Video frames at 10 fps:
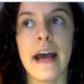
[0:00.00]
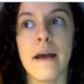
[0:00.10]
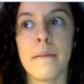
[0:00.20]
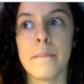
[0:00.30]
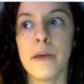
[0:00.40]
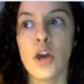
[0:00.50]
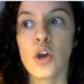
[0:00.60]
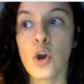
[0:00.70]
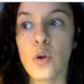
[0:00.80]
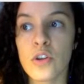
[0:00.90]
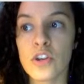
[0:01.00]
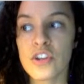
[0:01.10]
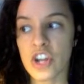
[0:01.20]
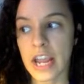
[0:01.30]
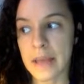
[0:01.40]

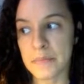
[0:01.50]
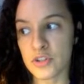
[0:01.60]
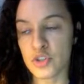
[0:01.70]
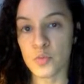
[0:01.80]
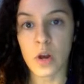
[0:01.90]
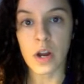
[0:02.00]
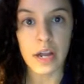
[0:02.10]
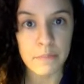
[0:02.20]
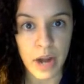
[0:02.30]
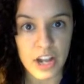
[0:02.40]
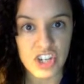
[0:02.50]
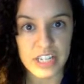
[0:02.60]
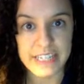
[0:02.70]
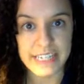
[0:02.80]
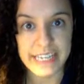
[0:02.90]
coders are able to work on
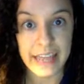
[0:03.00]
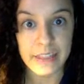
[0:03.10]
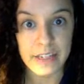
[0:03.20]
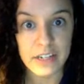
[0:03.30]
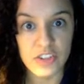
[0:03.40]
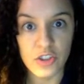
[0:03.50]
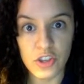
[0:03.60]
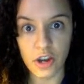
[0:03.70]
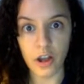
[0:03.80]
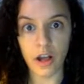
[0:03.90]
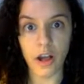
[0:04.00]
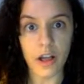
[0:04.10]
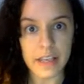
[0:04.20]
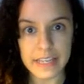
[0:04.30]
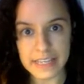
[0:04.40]
projects together. So they're
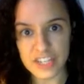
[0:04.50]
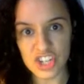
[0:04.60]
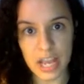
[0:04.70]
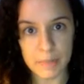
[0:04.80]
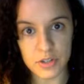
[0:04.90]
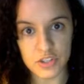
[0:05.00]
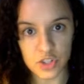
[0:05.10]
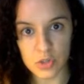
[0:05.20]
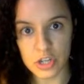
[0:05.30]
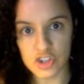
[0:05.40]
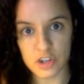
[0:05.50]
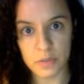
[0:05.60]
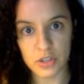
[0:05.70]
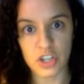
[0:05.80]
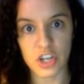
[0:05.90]
each able to
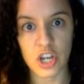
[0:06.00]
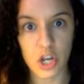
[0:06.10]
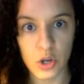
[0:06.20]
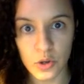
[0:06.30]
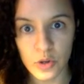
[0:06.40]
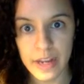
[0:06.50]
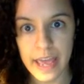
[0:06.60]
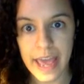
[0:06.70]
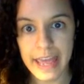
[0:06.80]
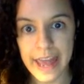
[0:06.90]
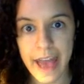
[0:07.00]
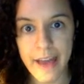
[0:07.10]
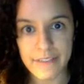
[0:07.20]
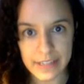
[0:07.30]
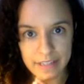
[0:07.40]
contribute their code and
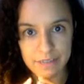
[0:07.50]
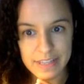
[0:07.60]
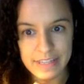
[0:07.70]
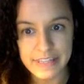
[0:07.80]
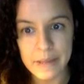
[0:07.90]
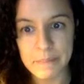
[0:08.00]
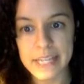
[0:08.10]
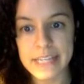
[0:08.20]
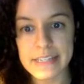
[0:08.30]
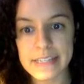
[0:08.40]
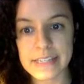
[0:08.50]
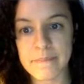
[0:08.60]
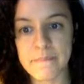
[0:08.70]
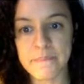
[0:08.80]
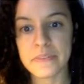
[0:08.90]
have it live in the same
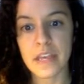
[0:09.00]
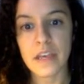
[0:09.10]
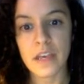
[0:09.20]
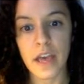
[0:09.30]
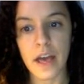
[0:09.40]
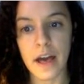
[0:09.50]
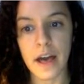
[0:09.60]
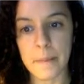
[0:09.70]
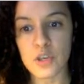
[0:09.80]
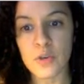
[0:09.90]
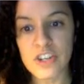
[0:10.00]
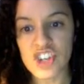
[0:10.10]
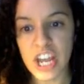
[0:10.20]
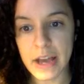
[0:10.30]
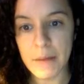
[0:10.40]
place. You can
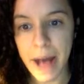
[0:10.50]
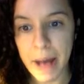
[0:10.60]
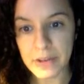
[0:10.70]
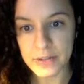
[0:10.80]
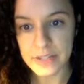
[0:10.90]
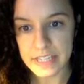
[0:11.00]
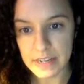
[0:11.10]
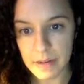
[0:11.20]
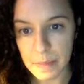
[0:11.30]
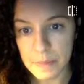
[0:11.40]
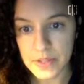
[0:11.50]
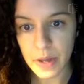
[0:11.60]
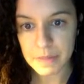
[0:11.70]
check out Popcode's GitHub.